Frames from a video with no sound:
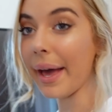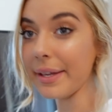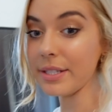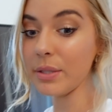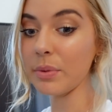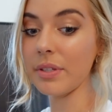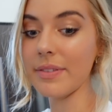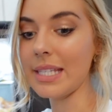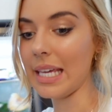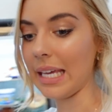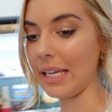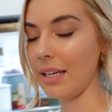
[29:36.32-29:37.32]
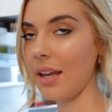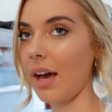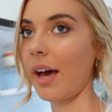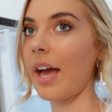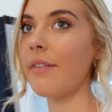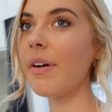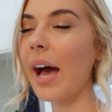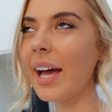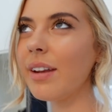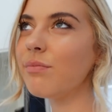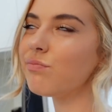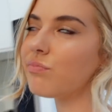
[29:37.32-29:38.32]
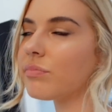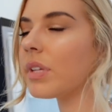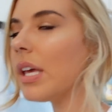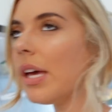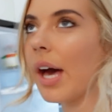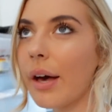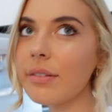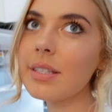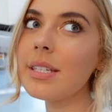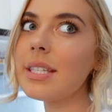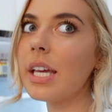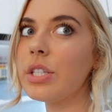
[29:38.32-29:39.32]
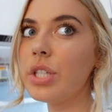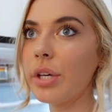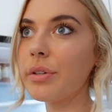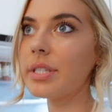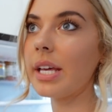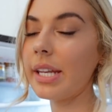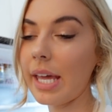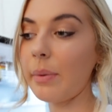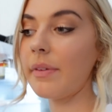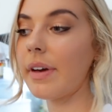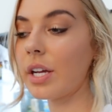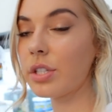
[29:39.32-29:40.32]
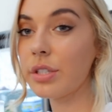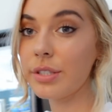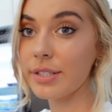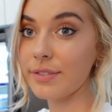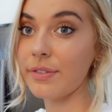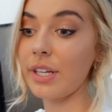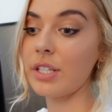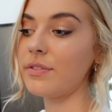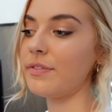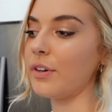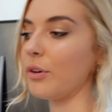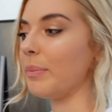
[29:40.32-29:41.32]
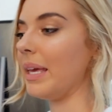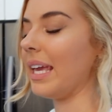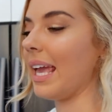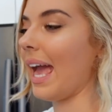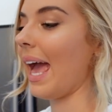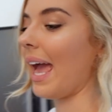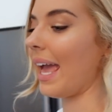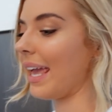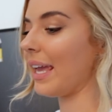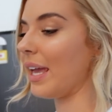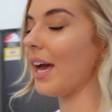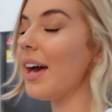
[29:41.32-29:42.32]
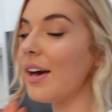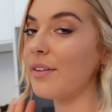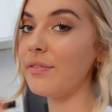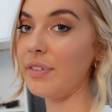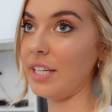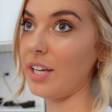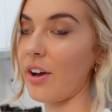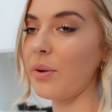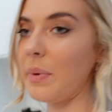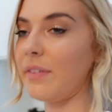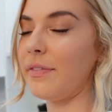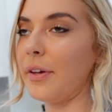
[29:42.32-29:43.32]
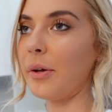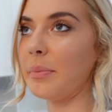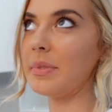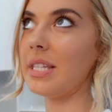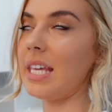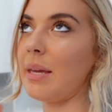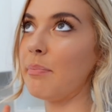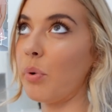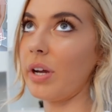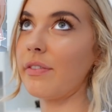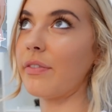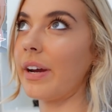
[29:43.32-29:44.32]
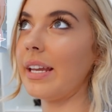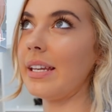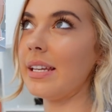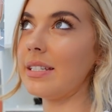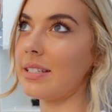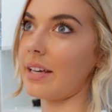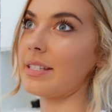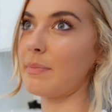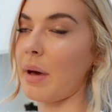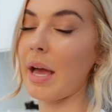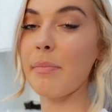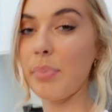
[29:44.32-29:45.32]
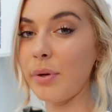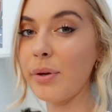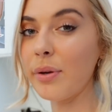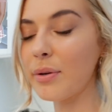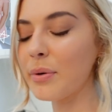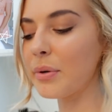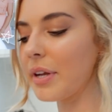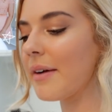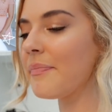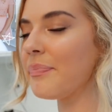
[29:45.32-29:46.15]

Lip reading: As you would have seen, I've had, I was going to say a chill Sunday. We've actually just finished filming a video. We filmed the boyfriend does my boohoo order.